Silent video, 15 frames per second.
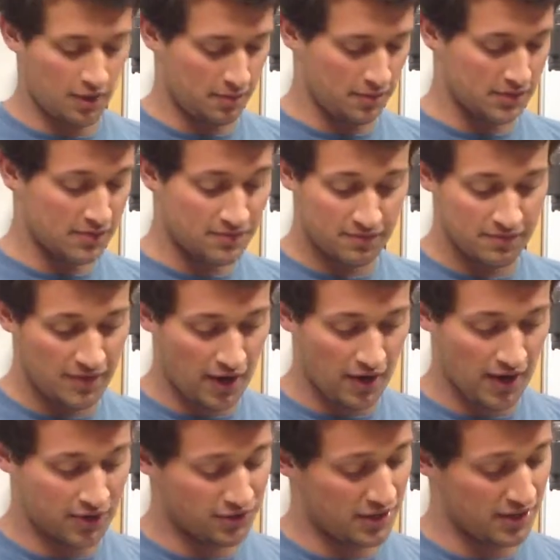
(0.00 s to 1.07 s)
It's
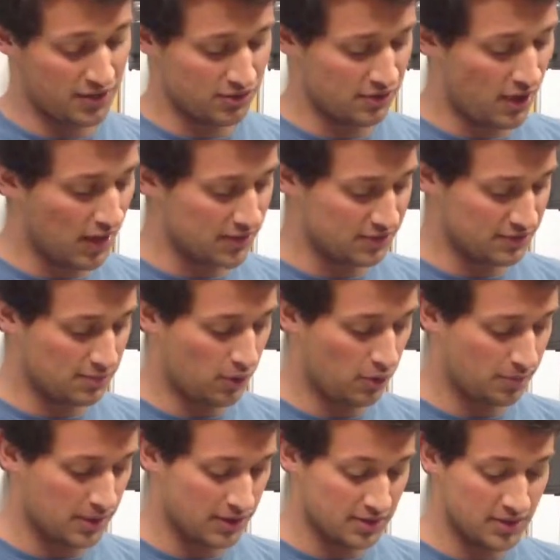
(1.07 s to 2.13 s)
very intricate. There's lots of small
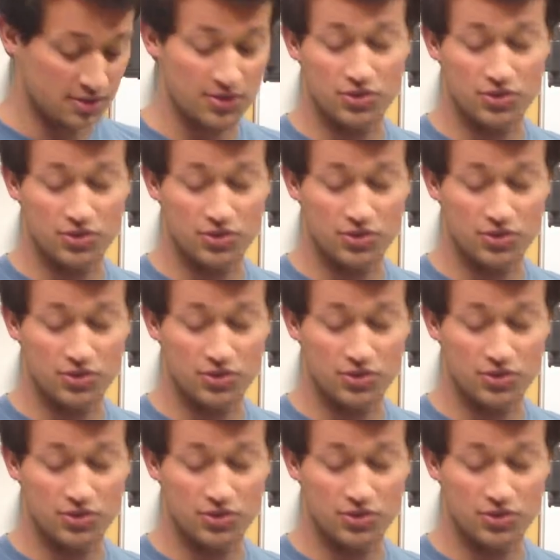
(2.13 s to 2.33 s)
pieces.